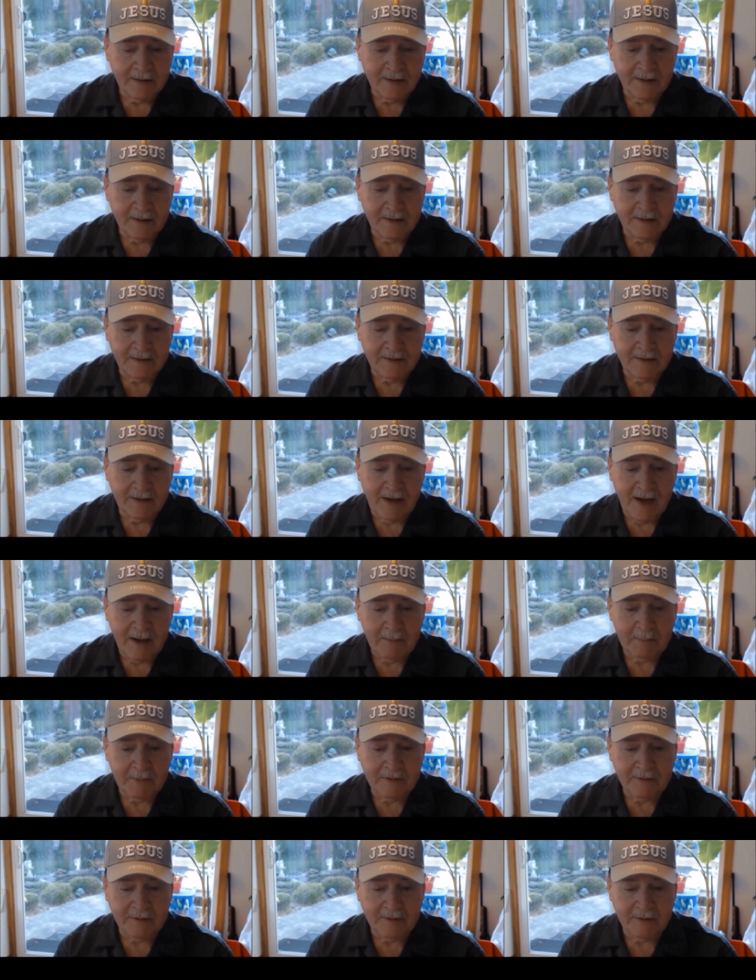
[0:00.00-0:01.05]
Uh, it
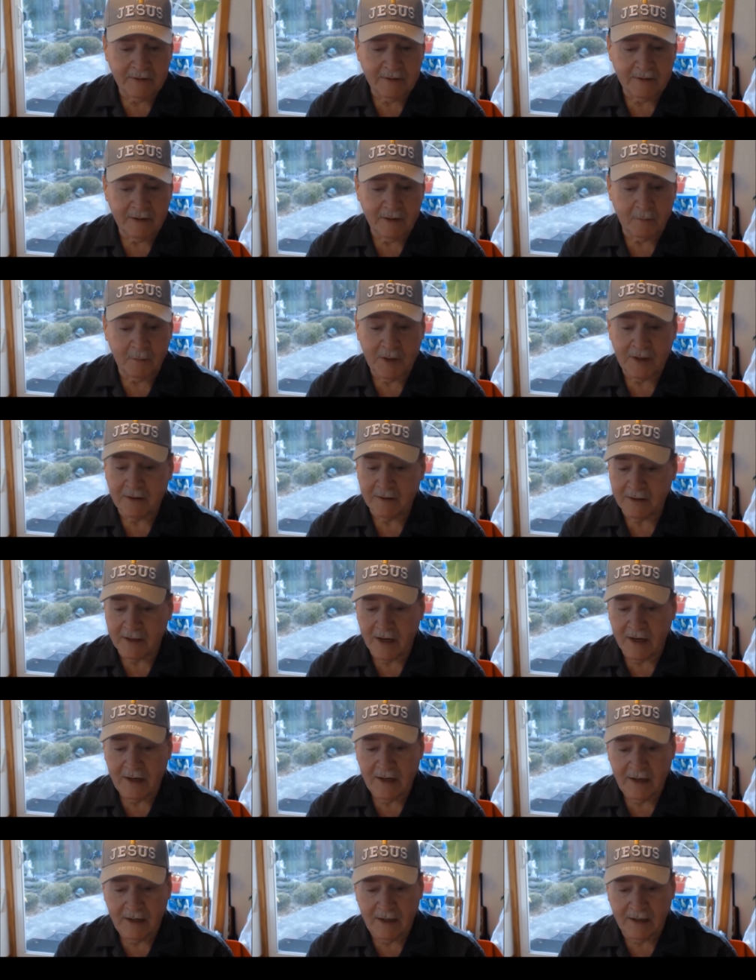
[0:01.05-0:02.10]
happened uh, around
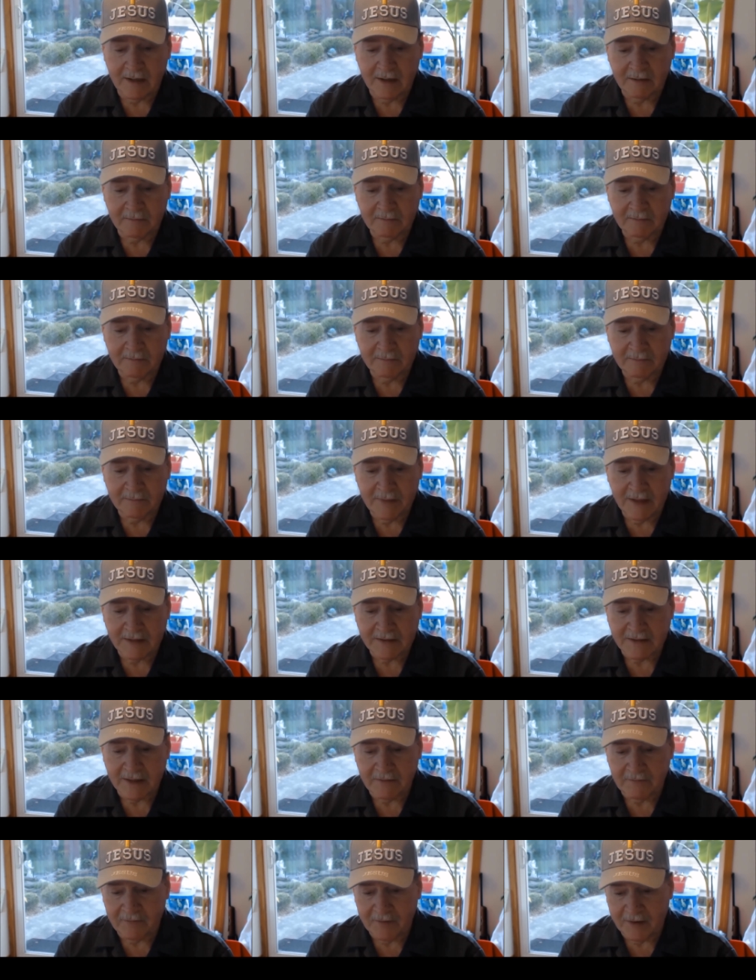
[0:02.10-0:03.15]
9 a.m.
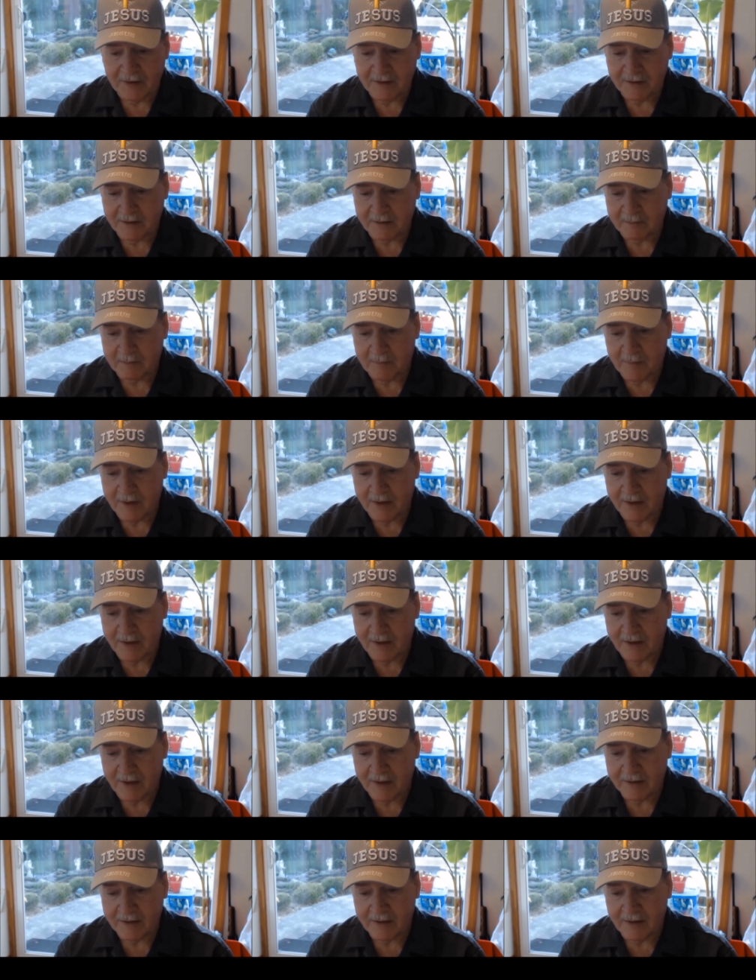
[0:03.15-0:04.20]
as I found a
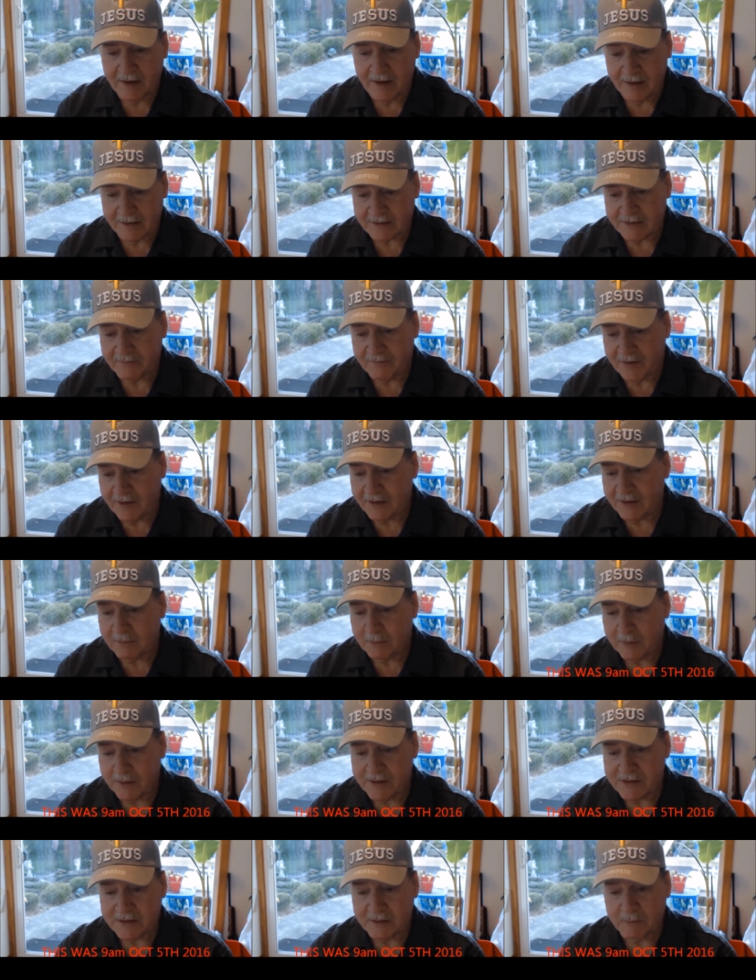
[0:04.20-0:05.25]
uh, as I found
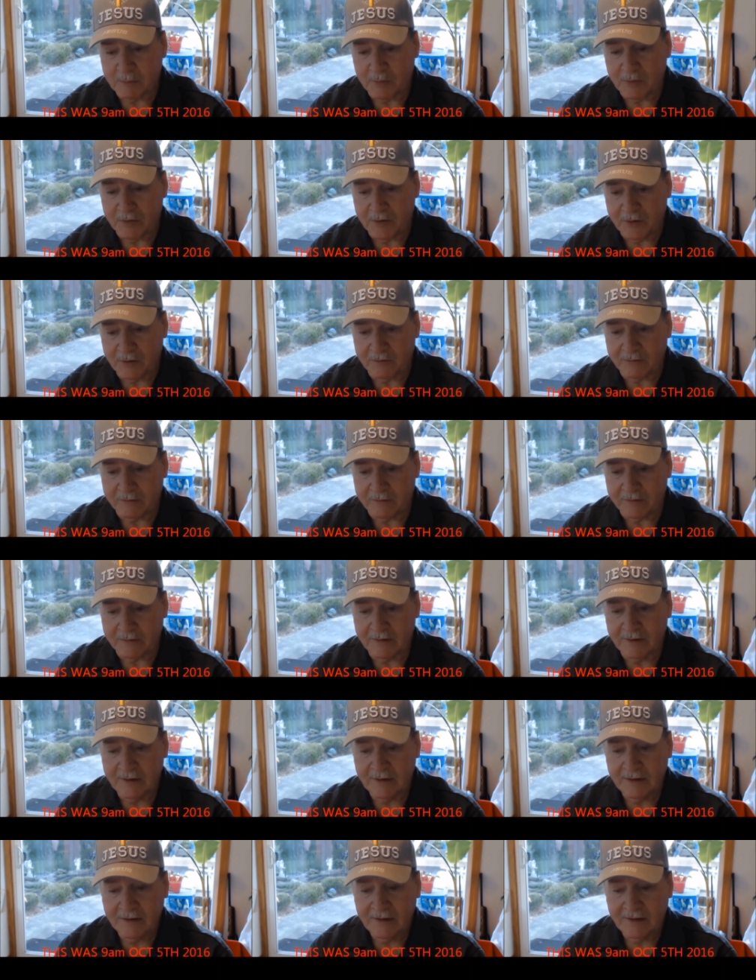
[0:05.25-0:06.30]
a place to pull
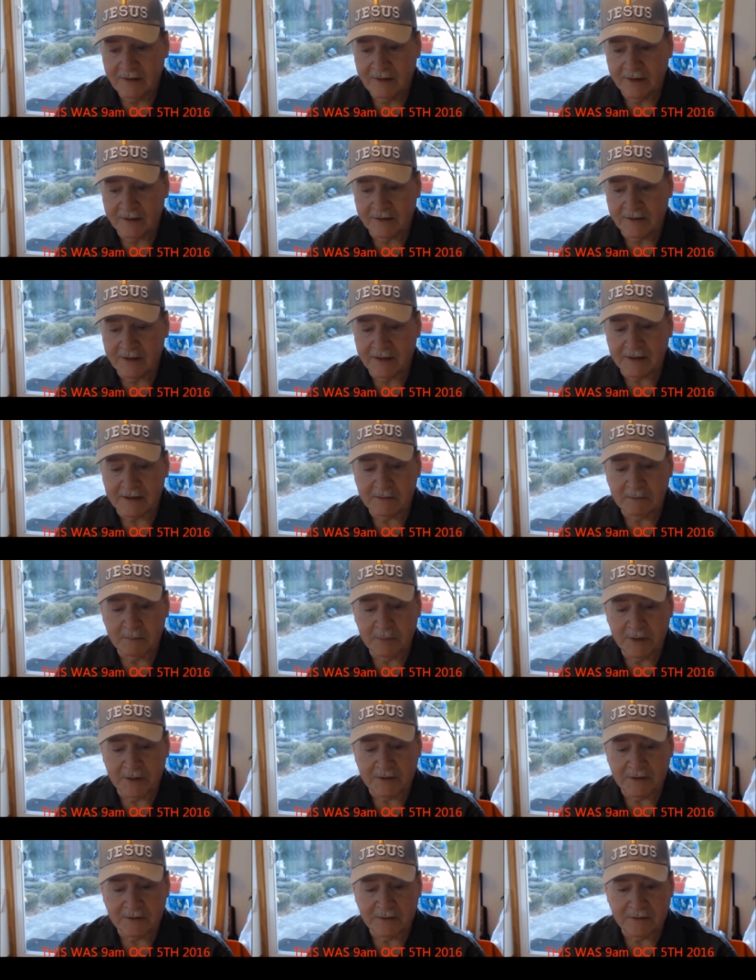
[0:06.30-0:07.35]
over and take some
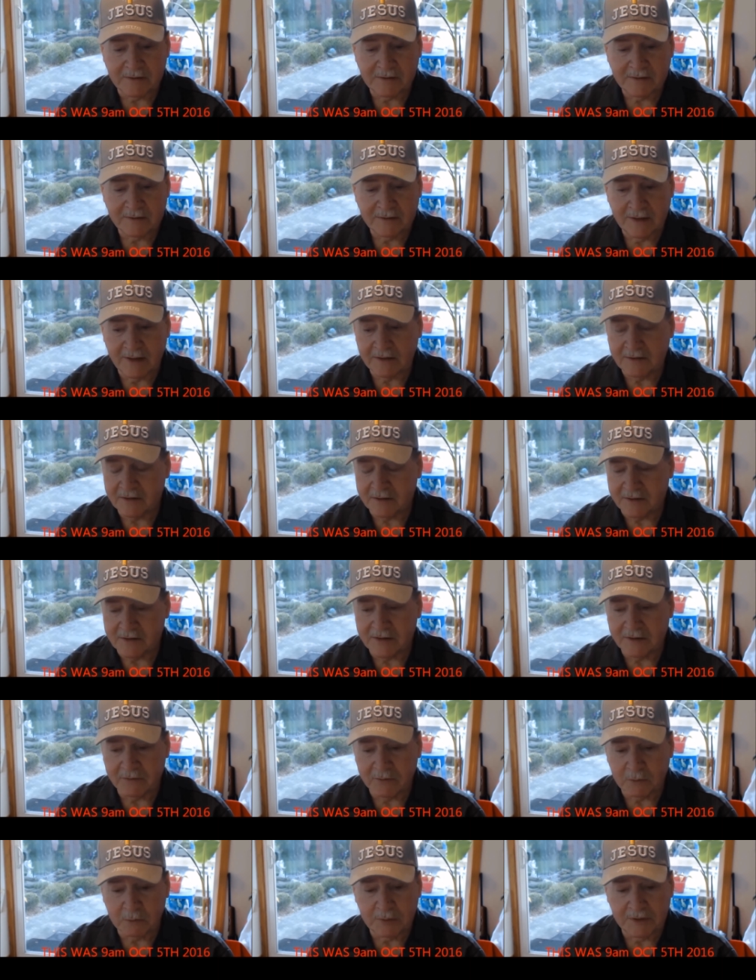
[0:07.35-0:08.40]
pictures. Now, I took
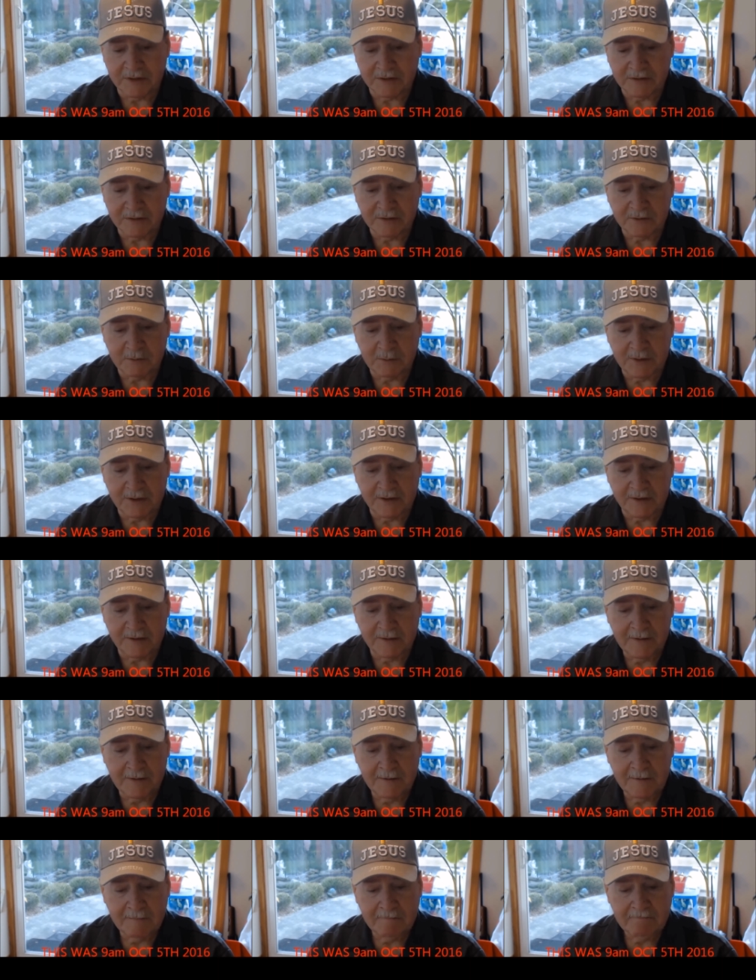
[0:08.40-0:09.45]
several pictures, but
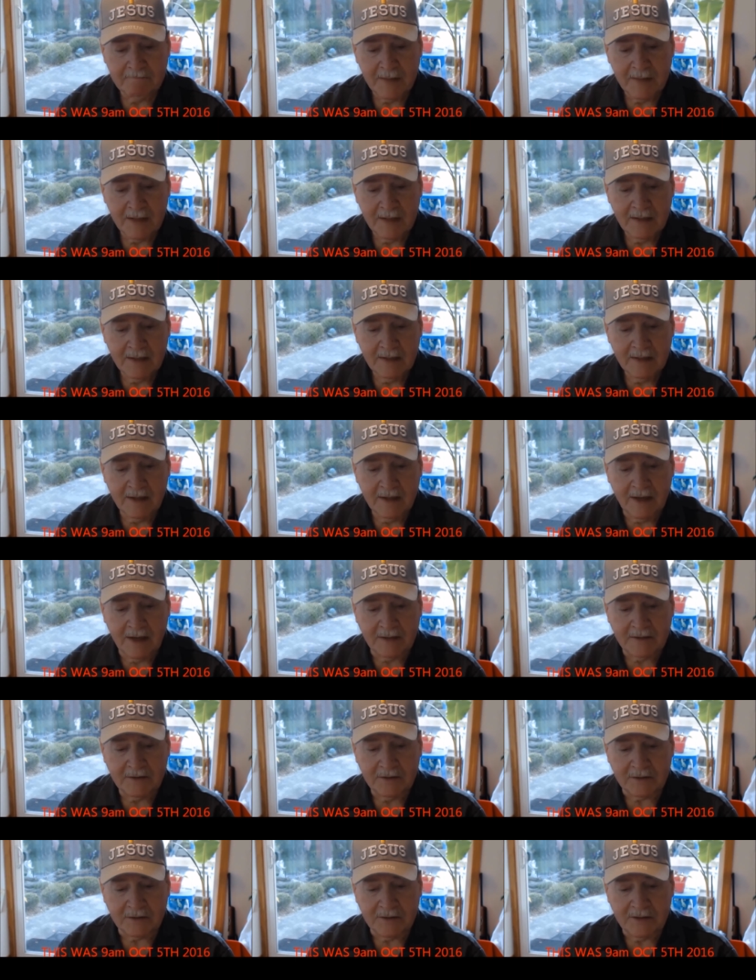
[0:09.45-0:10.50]

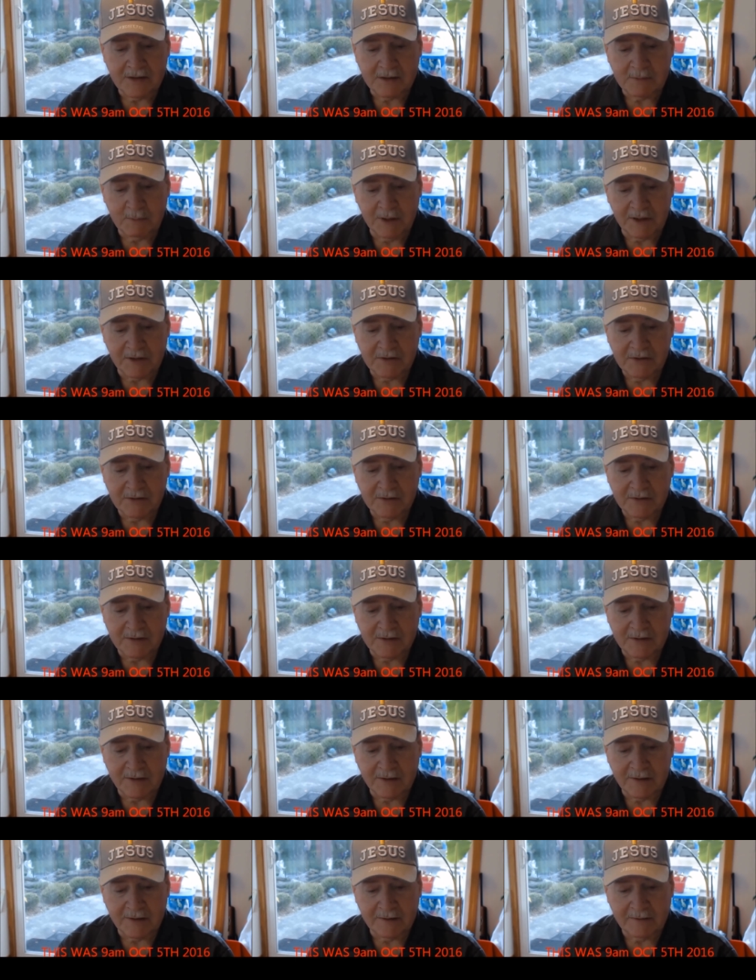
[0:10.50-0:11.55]
I took these
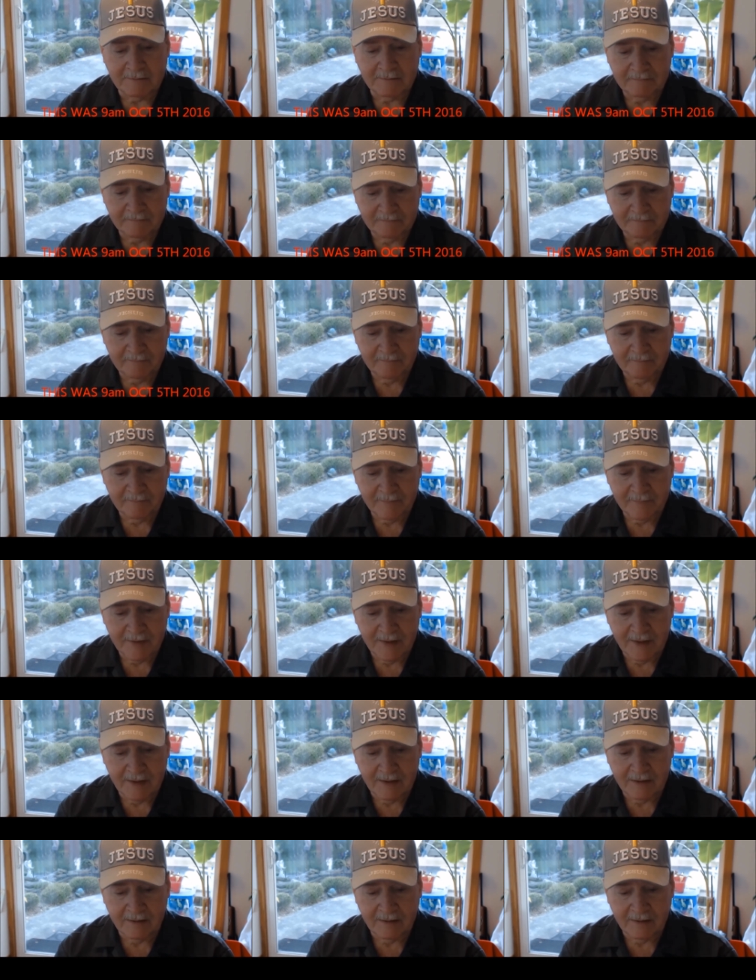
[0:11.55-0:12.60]
pictures, uh,
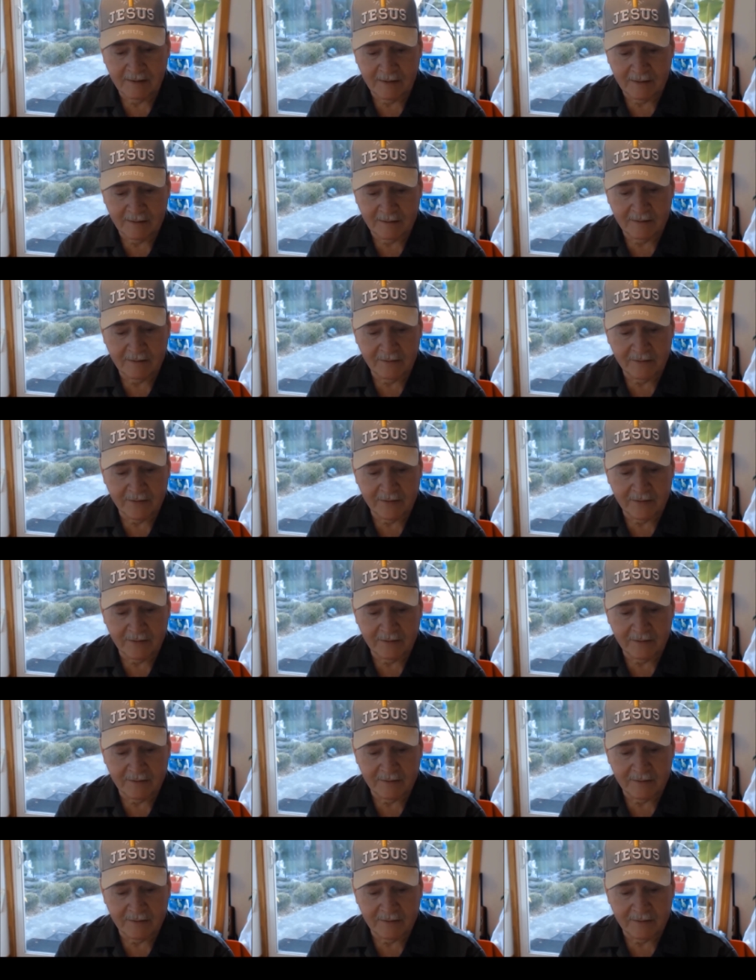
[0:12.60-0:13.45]
and and here they